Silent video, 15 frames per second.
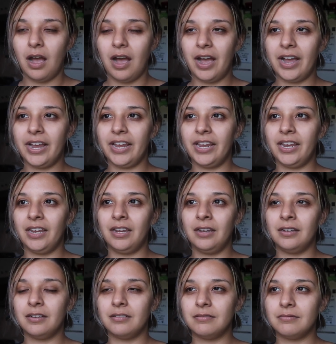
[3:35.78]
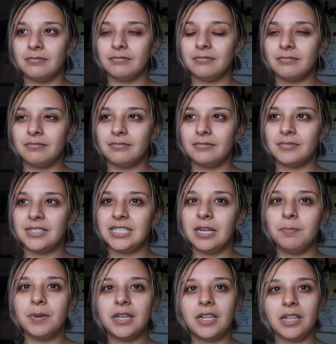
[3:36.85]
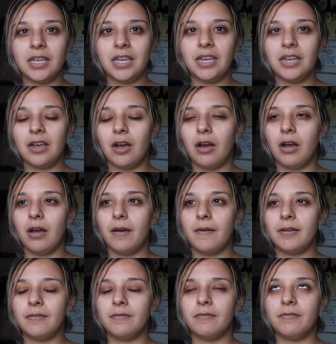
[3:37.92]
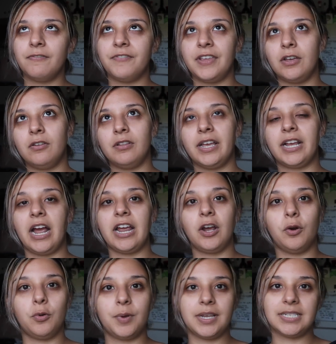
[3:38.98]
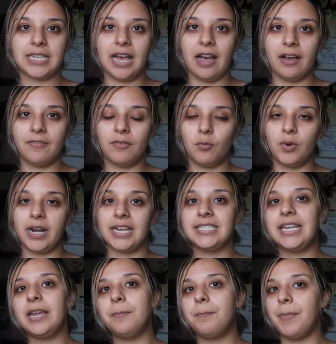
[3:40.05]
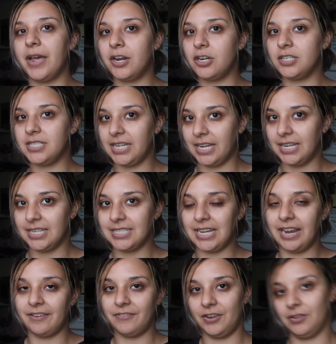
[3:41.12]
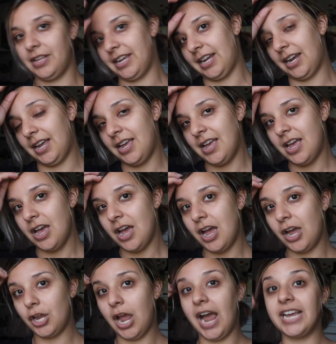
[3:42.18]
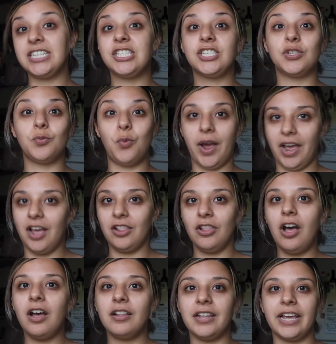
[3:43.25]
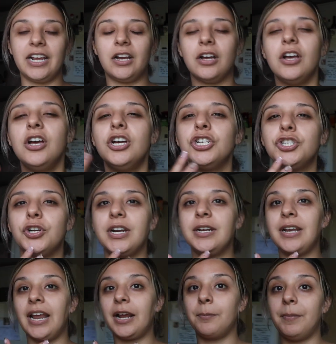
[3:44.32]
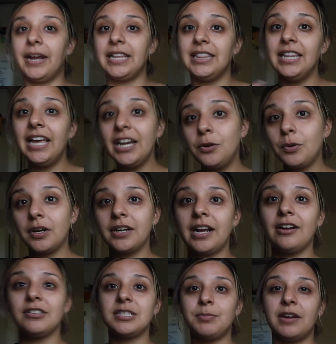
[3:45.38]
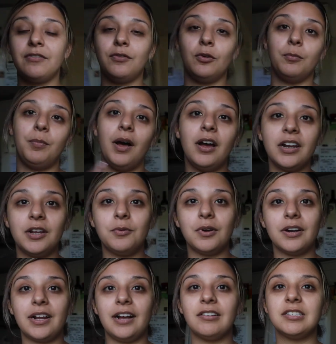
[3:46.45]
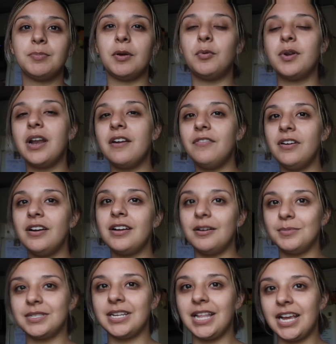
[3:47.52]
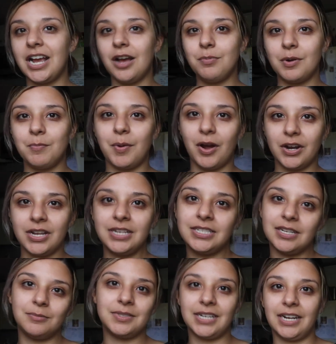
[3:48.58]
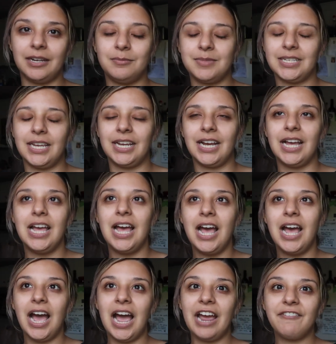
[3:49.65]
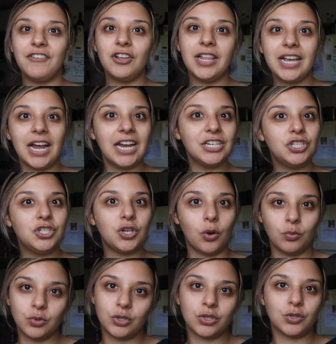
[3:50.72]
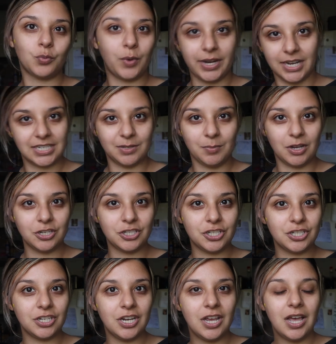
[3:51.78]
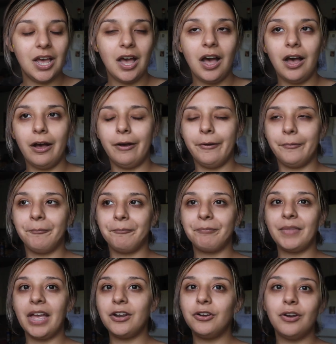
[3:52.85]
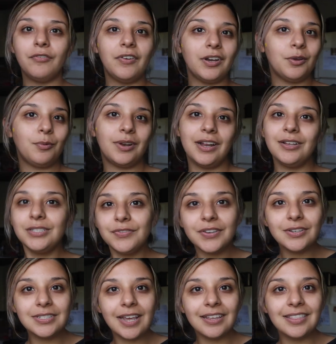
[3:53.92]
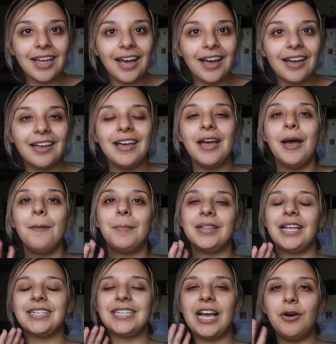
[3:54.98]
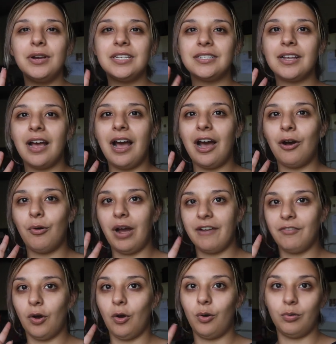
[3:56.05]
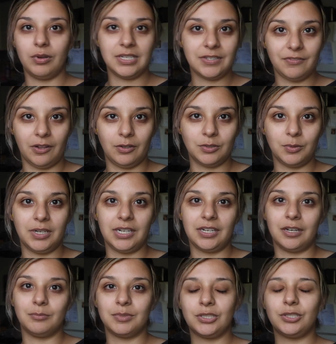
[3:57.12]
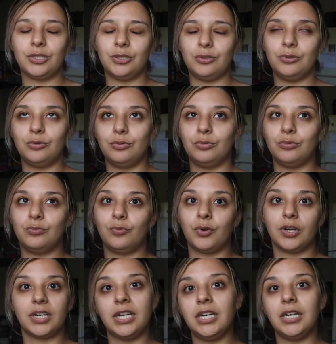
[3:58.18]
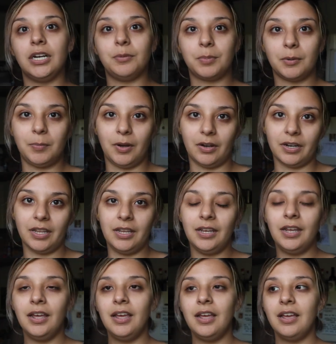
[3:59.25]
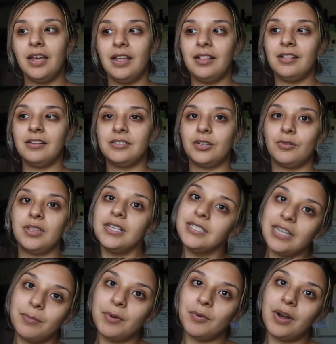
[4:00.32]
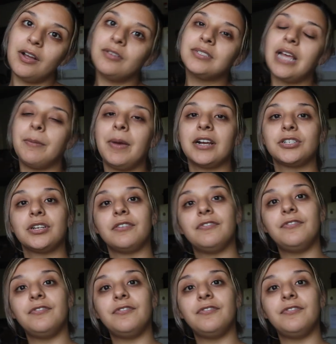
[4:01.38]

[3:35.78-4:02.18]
I typically feel like I always have, when I say better days, I feel like I sweat a lot, like during like my leg workouts, my full body workouts. But whenever it comes to like upper body, sometimes like I feel like I don't sweat as much. I don't know if anyone else feels like that, but that's how I've always felt when it comes to working upper body. And so this time around, I'm actually